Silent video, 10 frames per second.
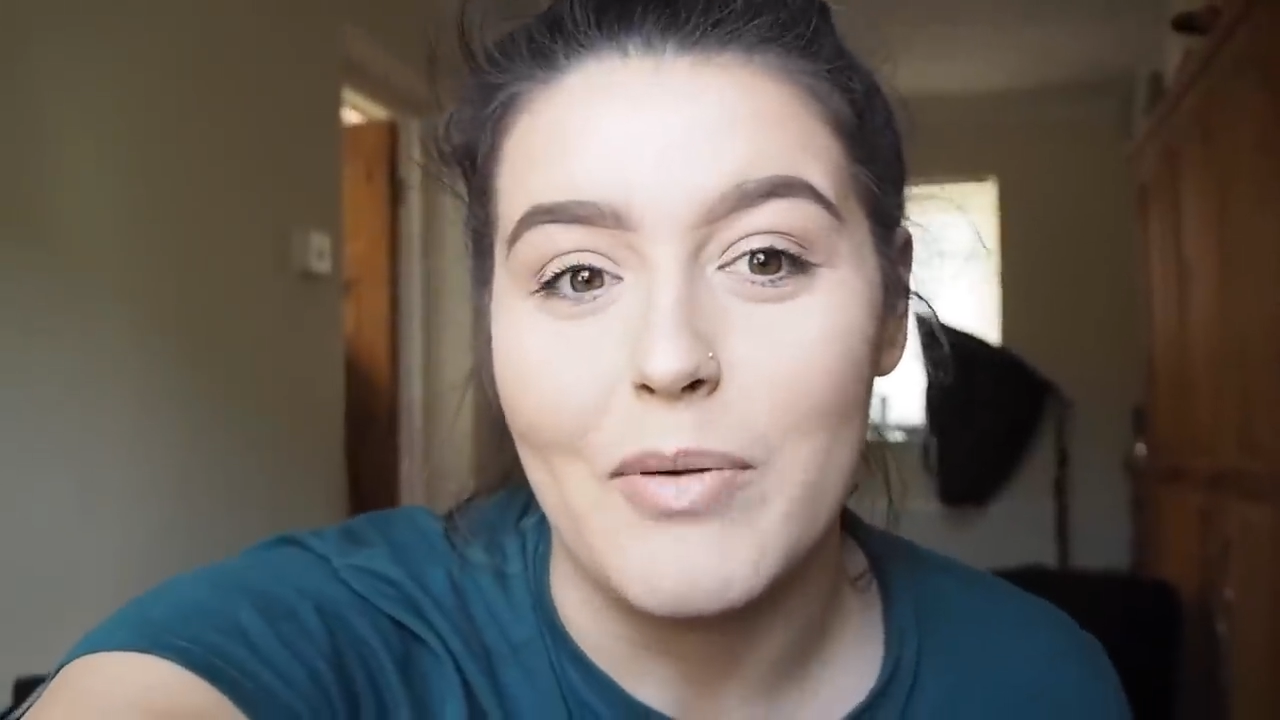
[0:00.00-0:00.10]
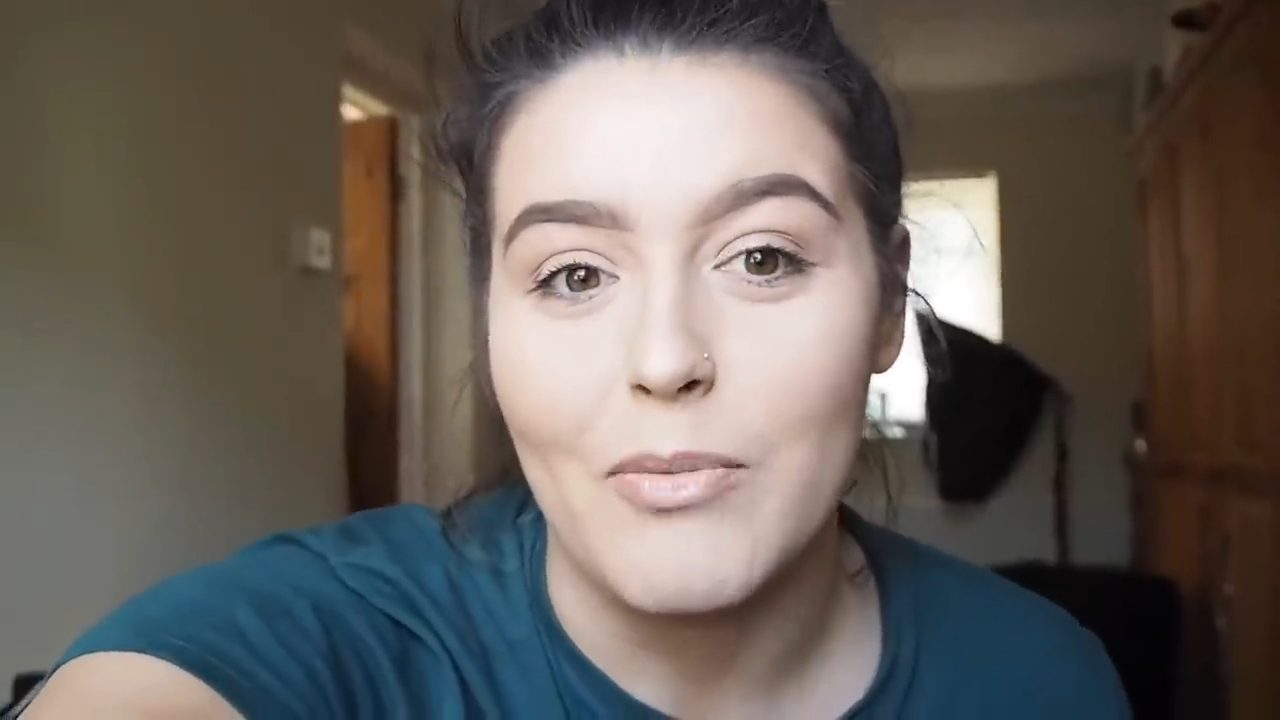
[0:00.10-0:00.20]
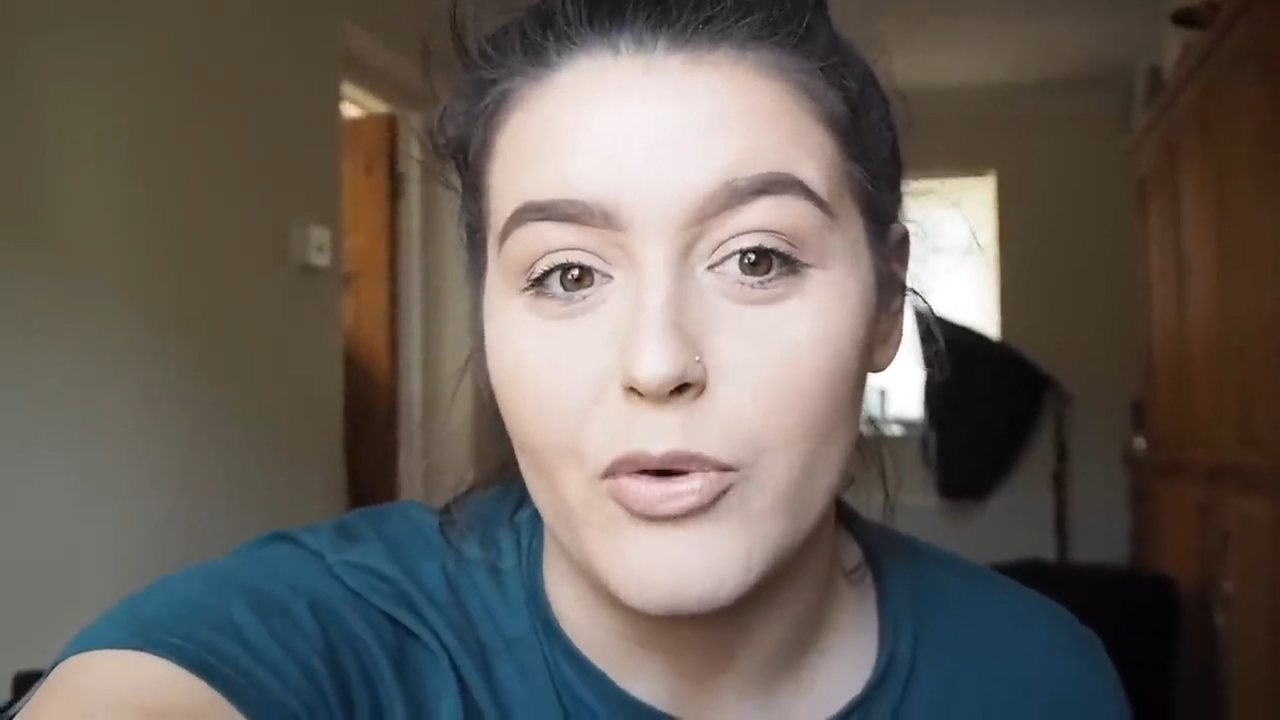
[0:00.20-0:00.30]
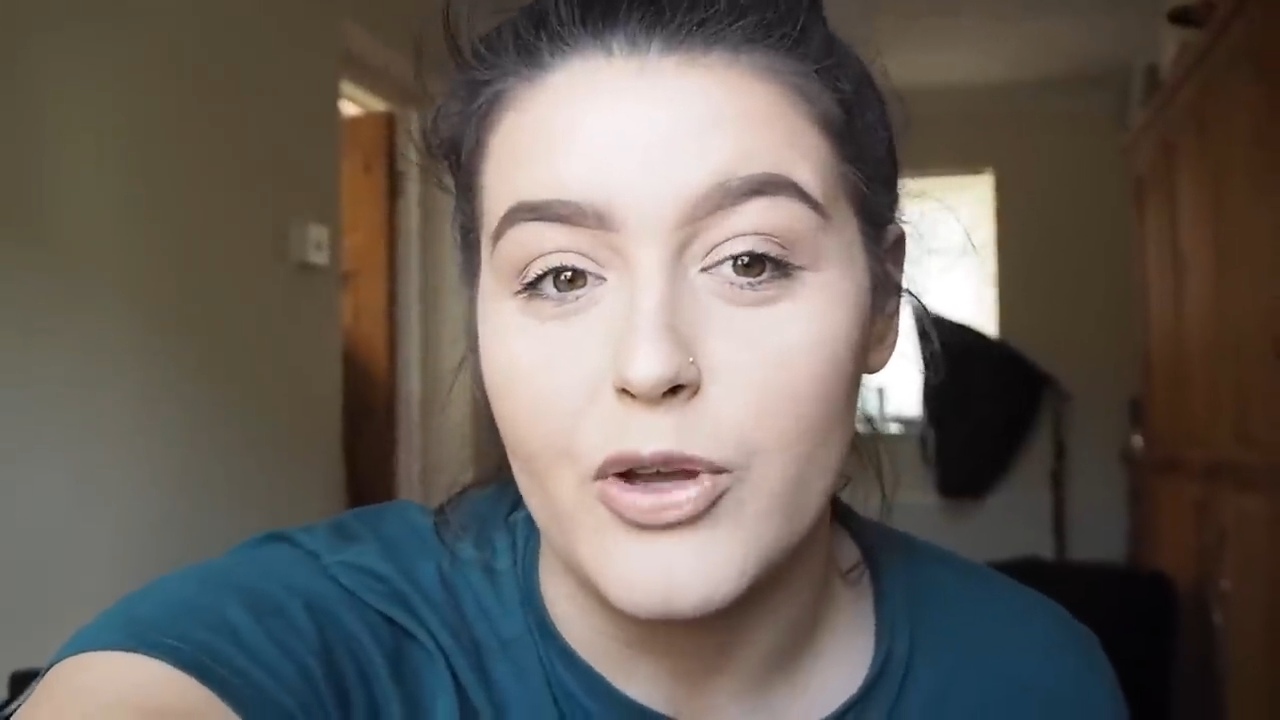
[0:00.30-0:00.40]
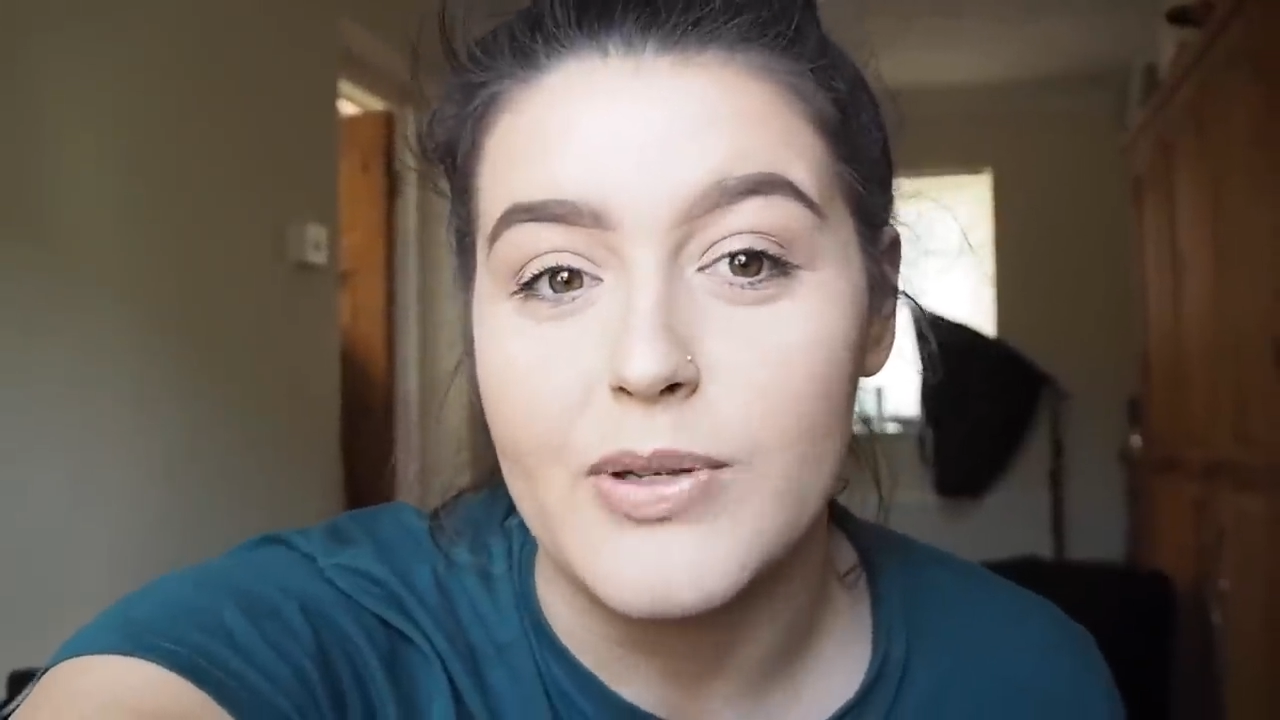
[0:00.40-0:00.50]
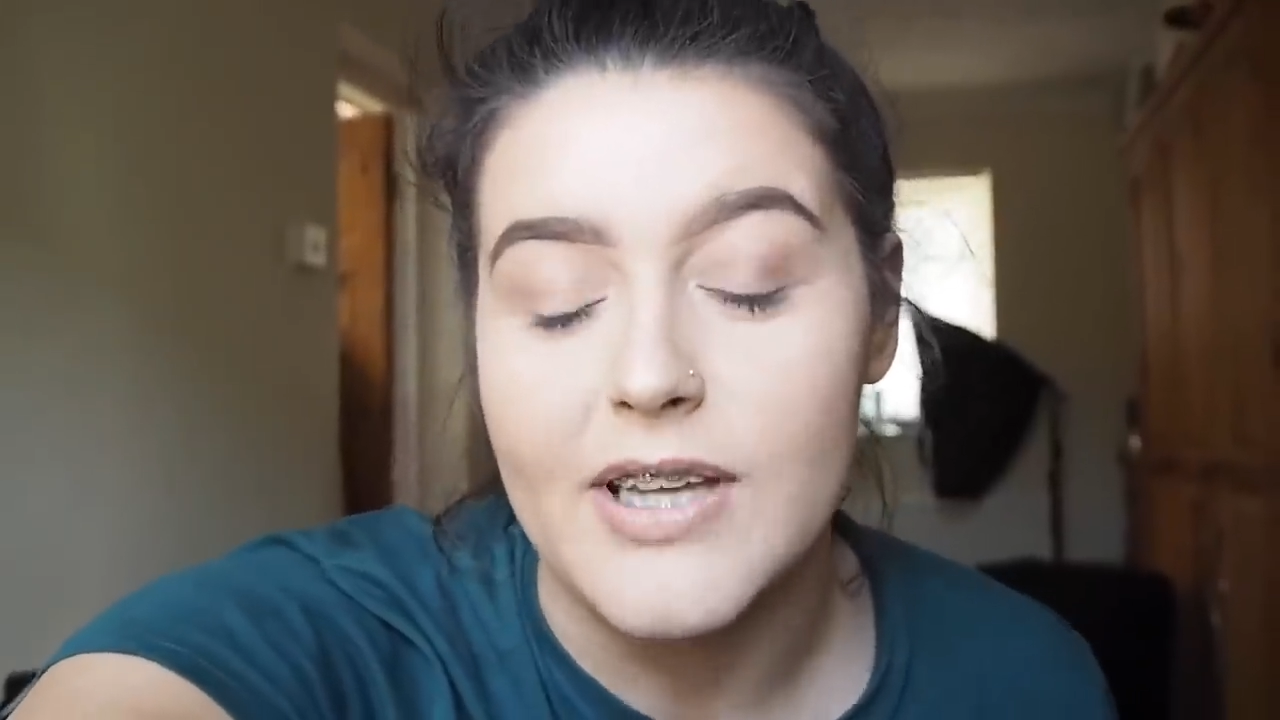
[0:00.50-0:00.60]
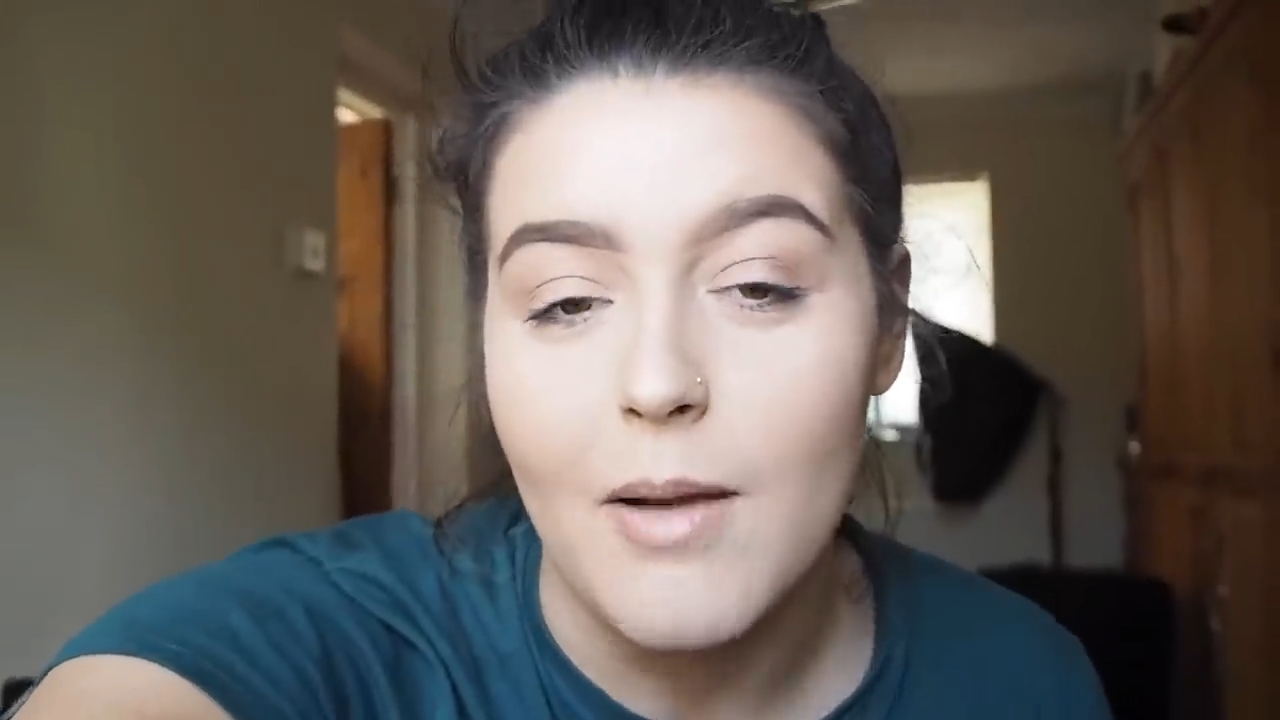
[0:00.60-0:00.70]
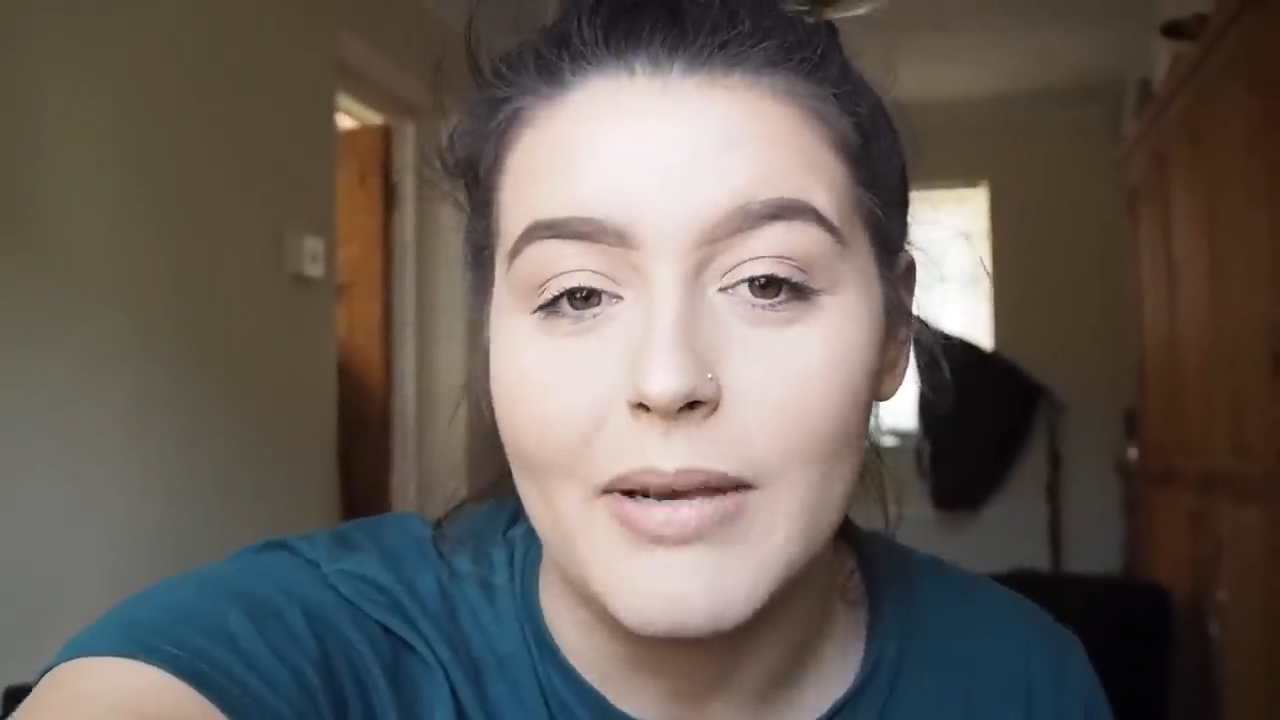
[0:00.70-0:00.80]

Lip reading: of people use it.